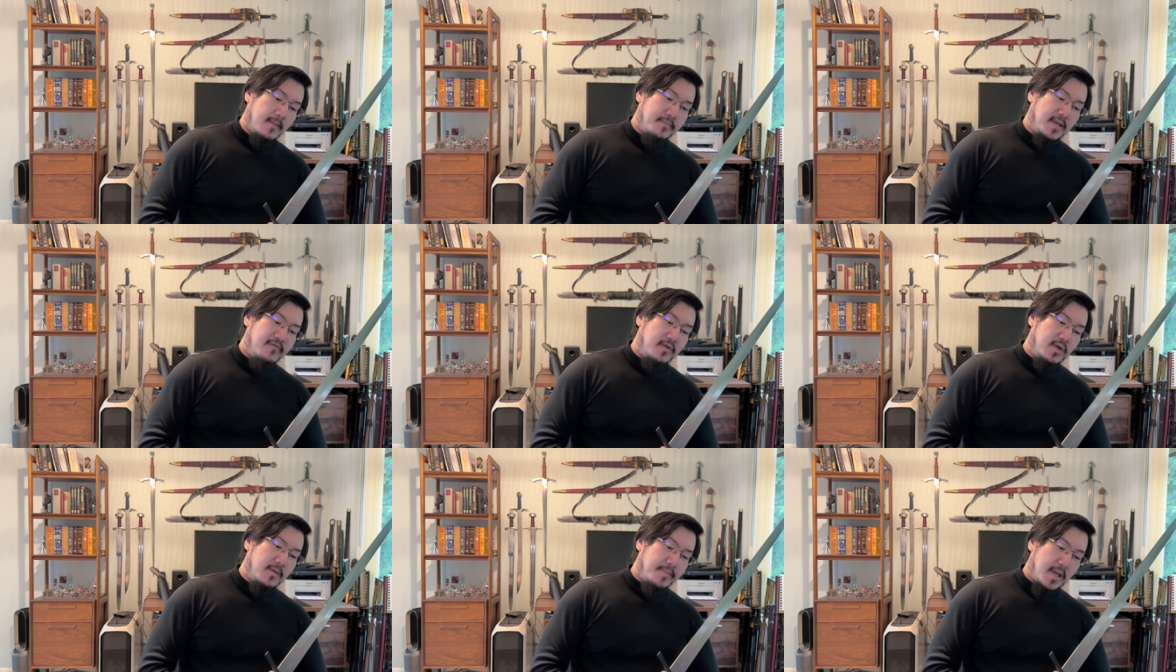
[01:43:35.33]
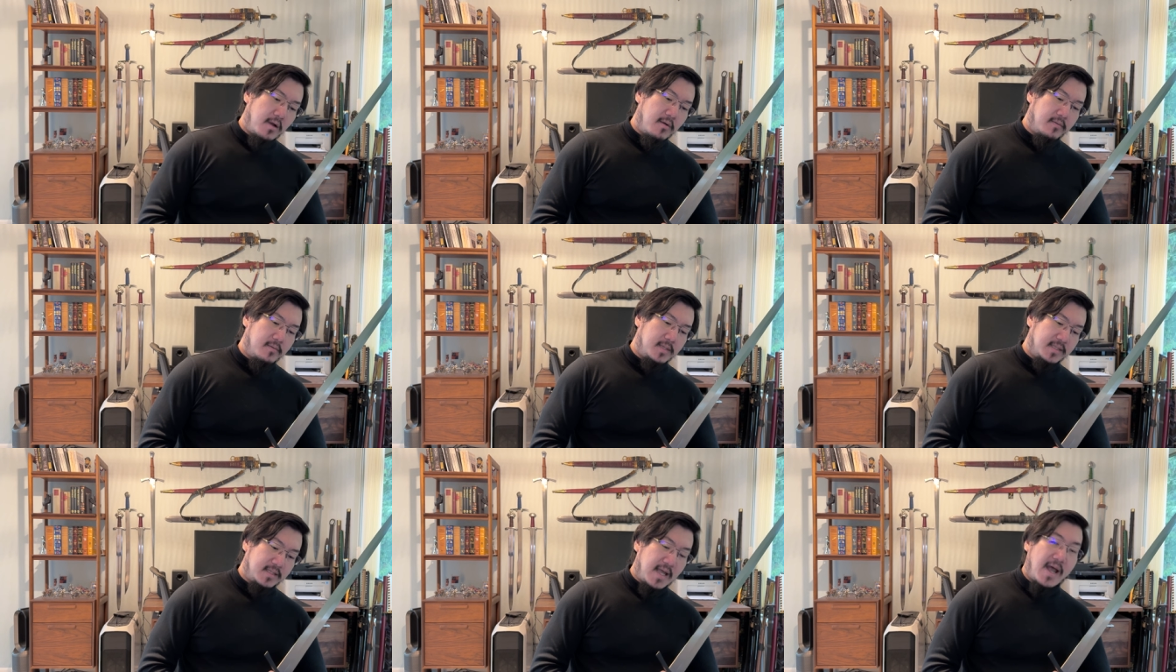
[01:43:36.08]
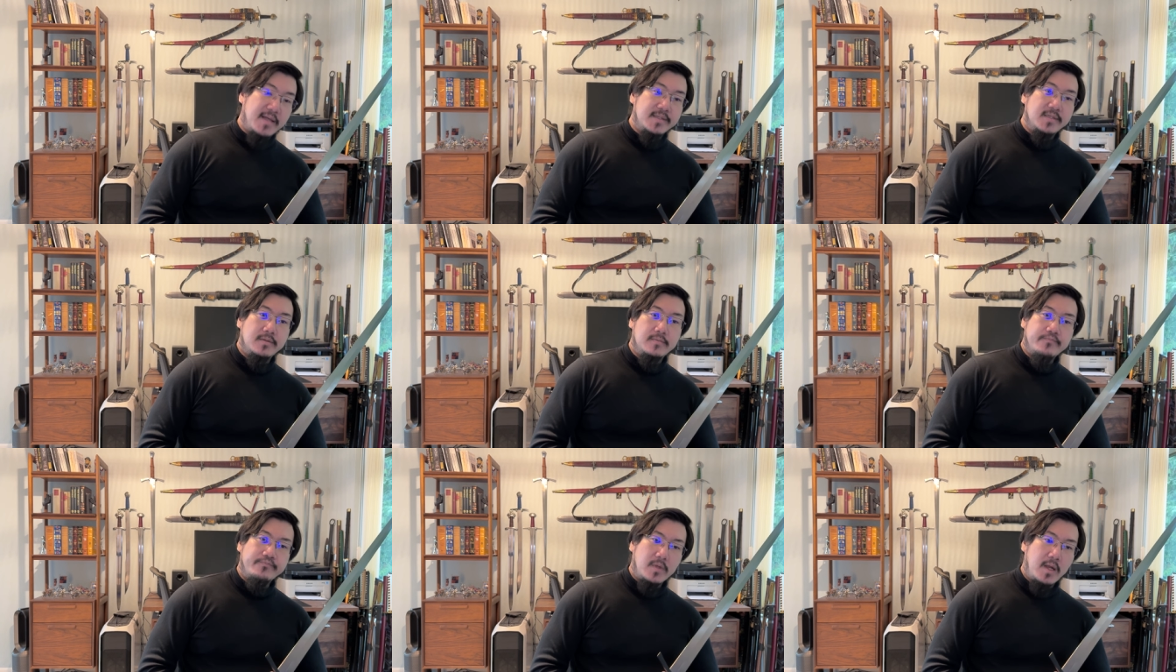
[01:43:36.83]
But if you compare the stats,
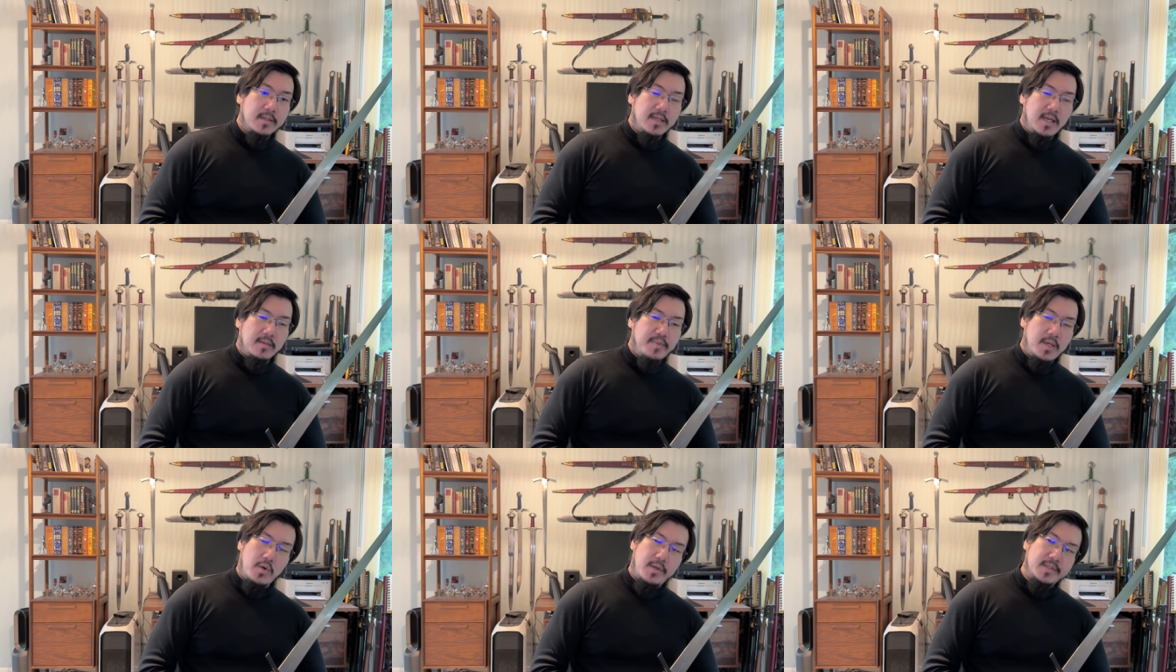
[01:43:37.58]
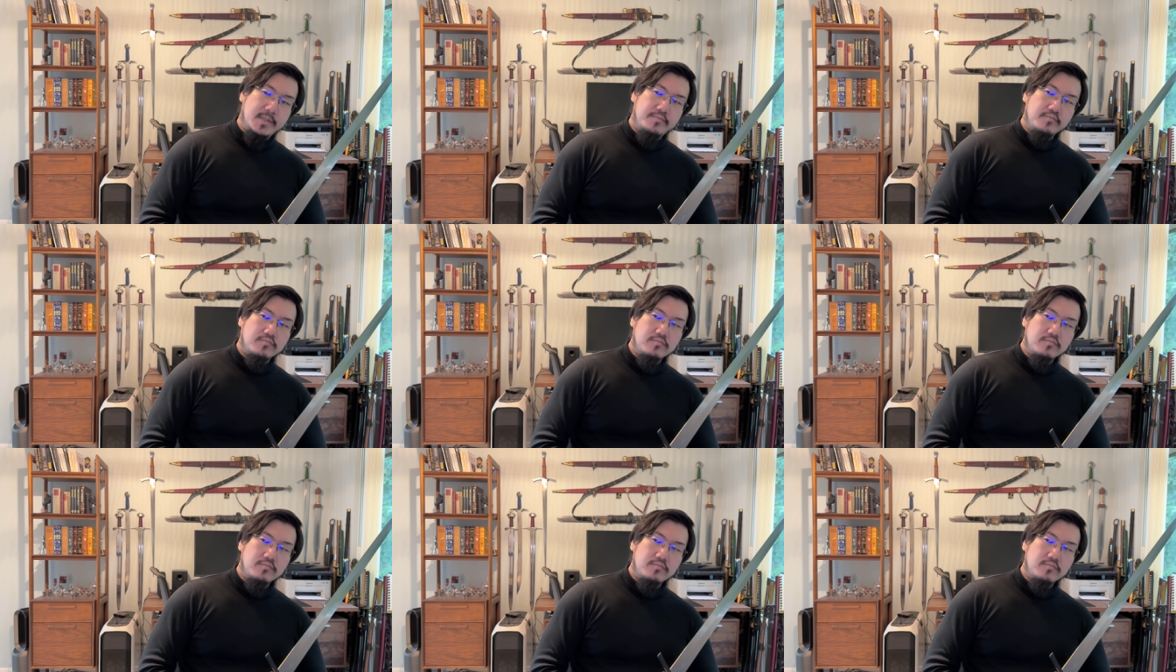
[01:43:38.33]
uh, the appearance,